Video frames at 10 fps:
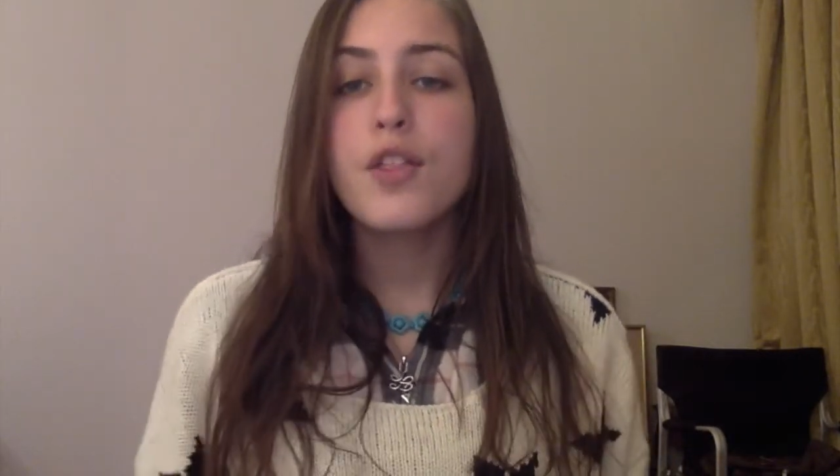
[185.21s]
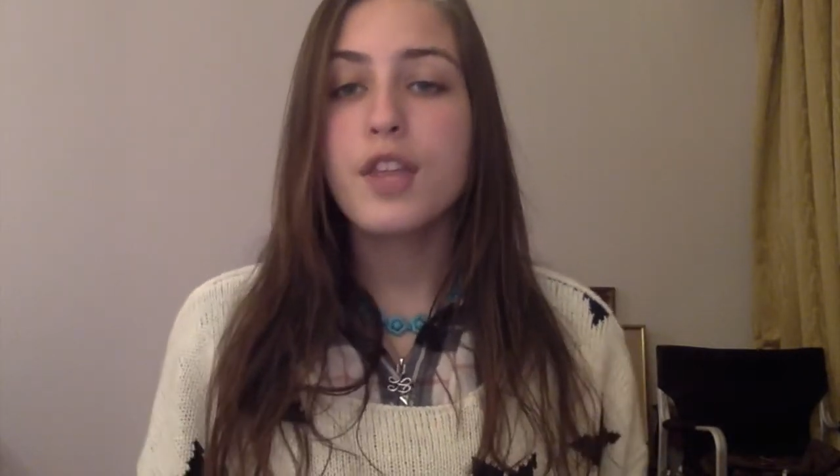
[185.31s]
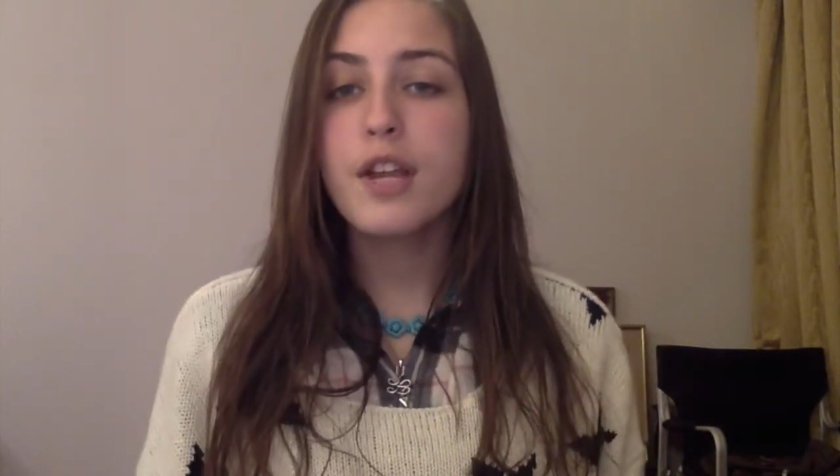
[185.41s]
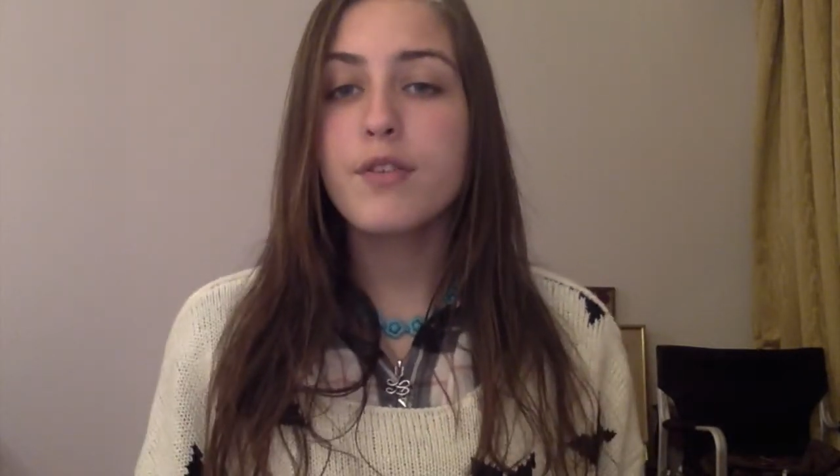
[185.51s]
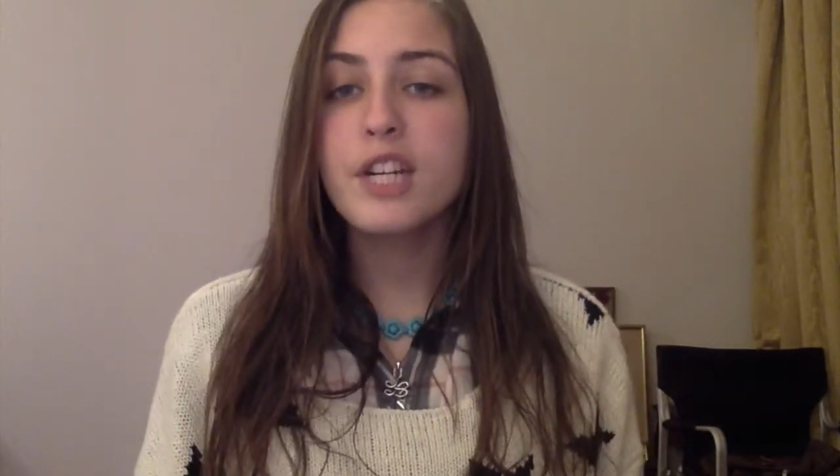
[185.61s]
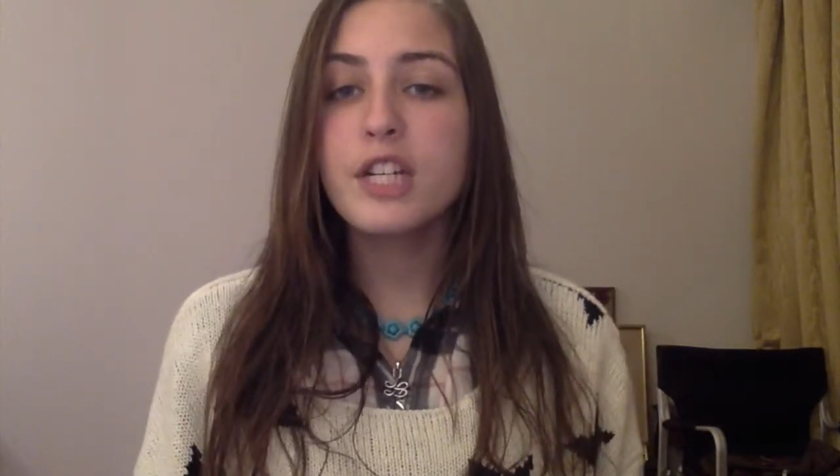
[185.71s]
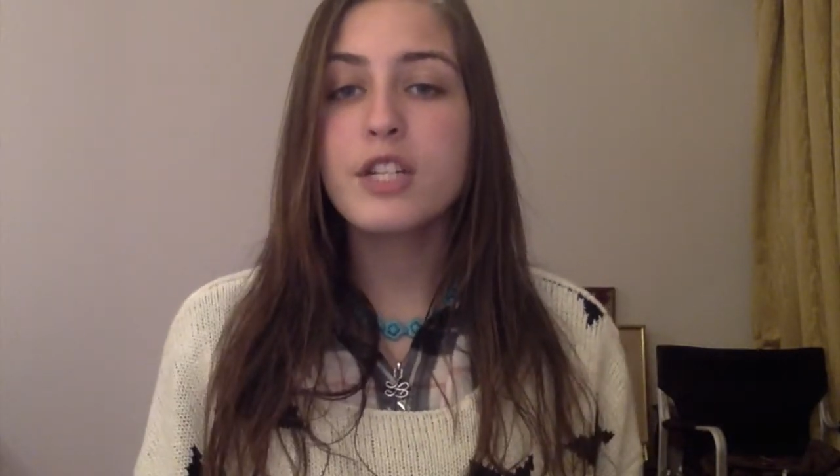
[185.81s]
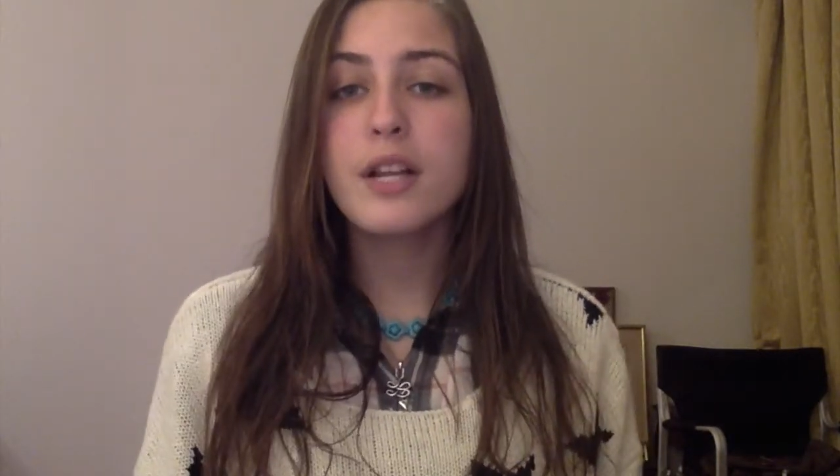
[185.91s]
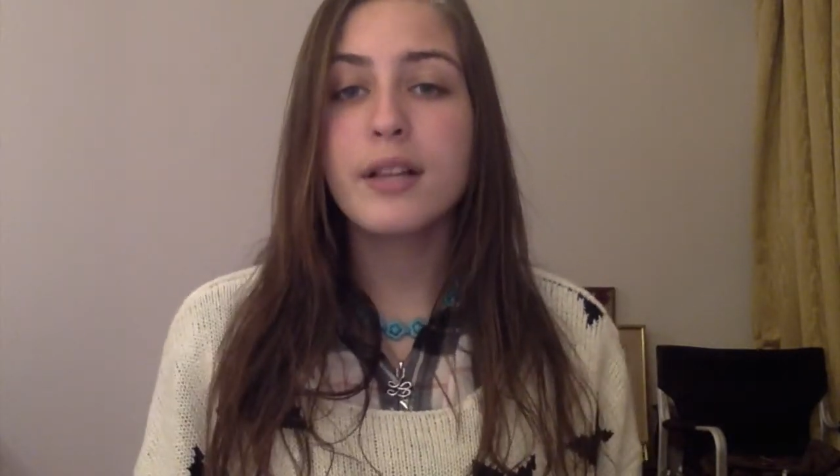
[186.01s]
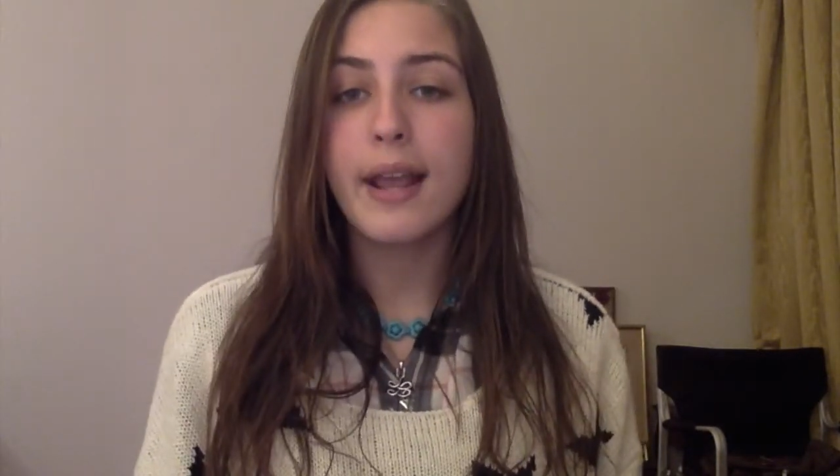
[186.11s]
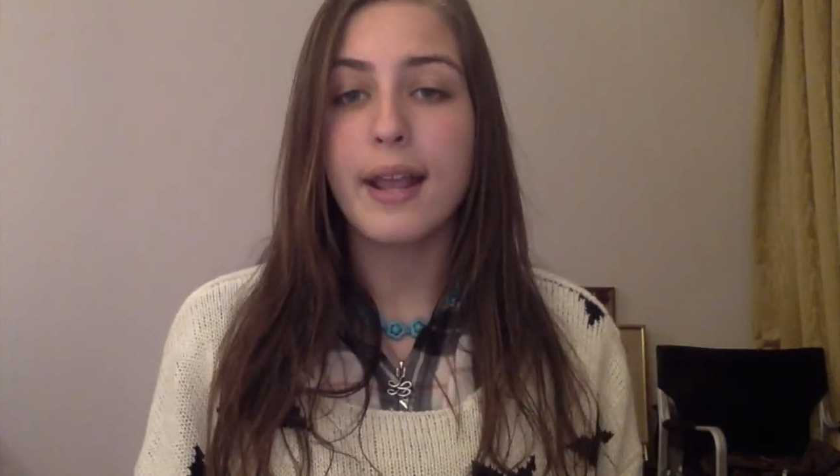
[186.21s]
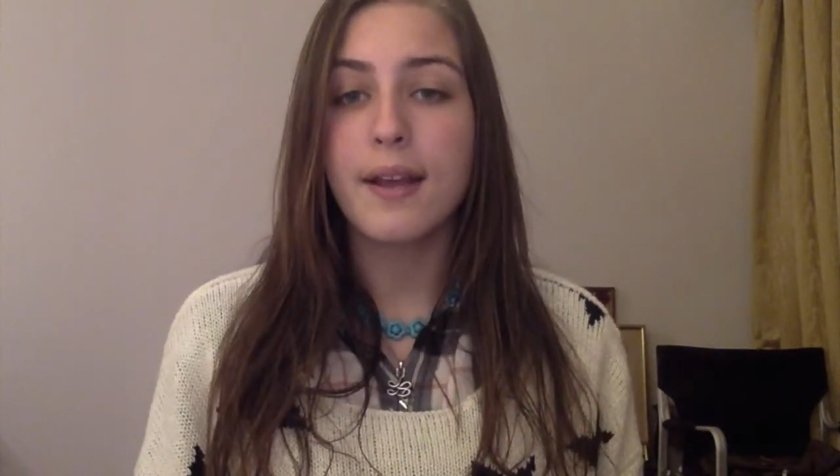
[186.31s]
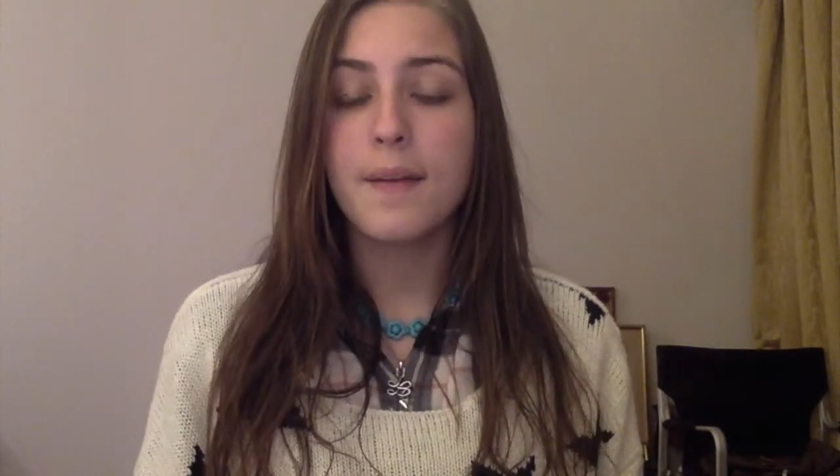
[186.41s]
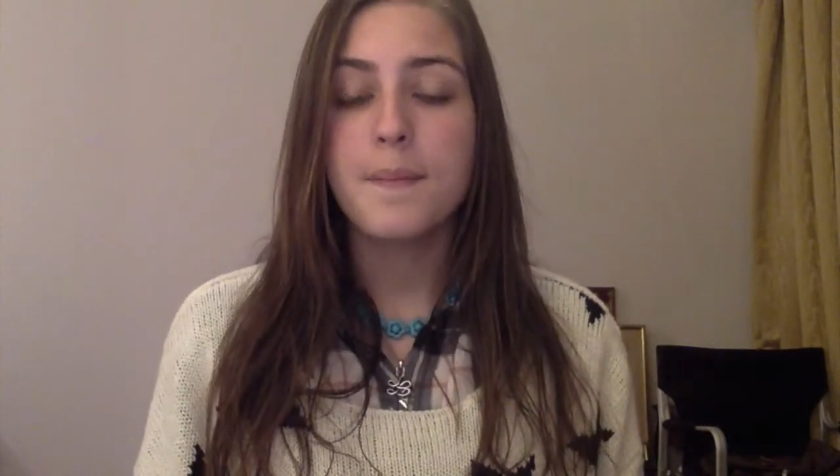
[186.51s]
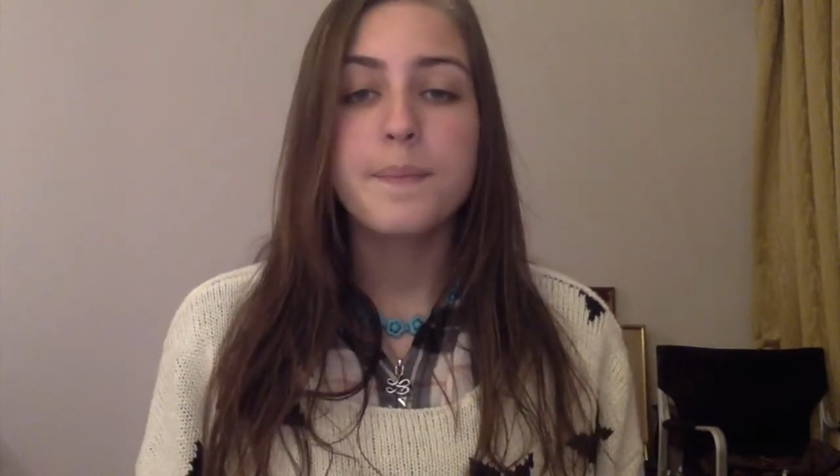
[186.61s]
they reached a lake,